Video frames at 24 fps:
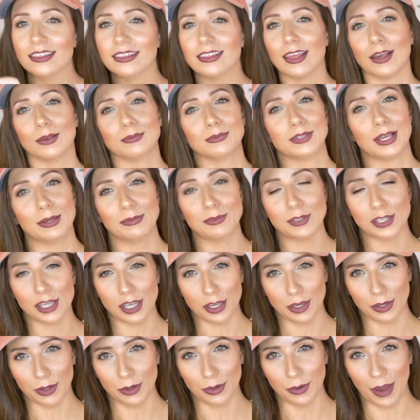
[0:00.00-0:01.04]
thumbs up to
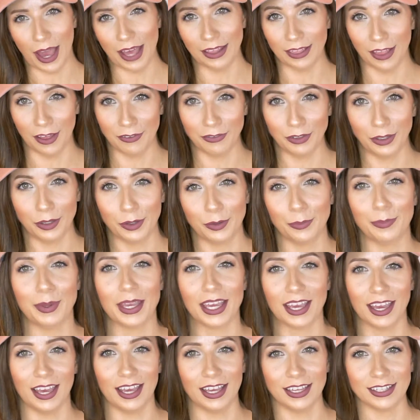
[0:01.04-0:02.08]
you. I love you,
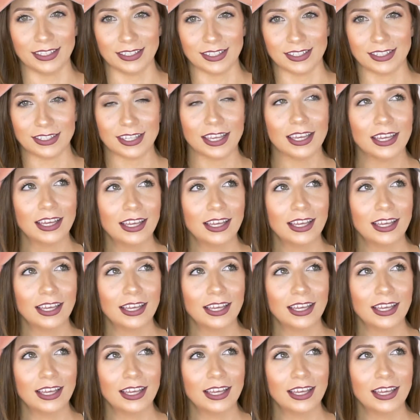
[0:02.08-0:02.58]
because